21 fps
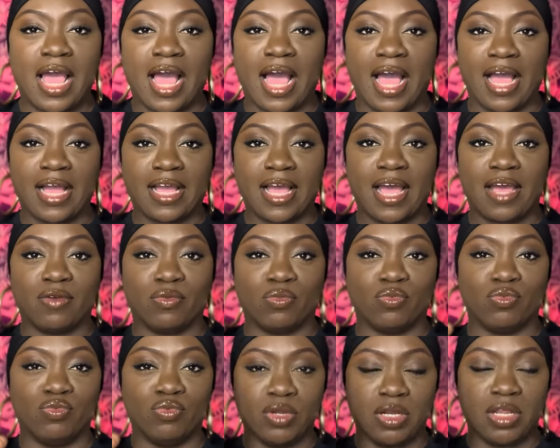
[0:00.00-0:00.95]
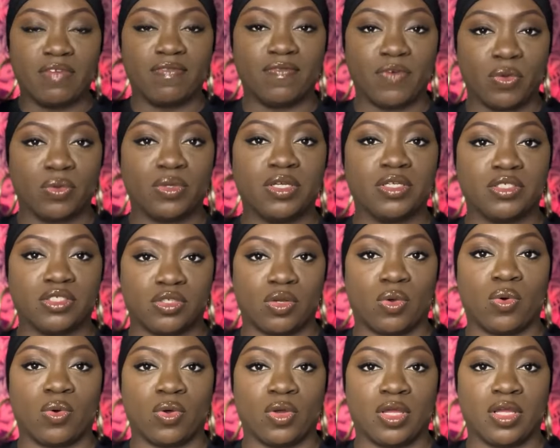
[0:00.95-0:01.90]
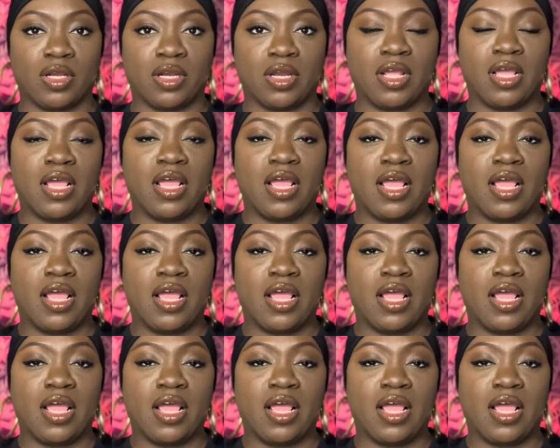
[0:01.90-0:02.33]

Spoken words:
I got really focused on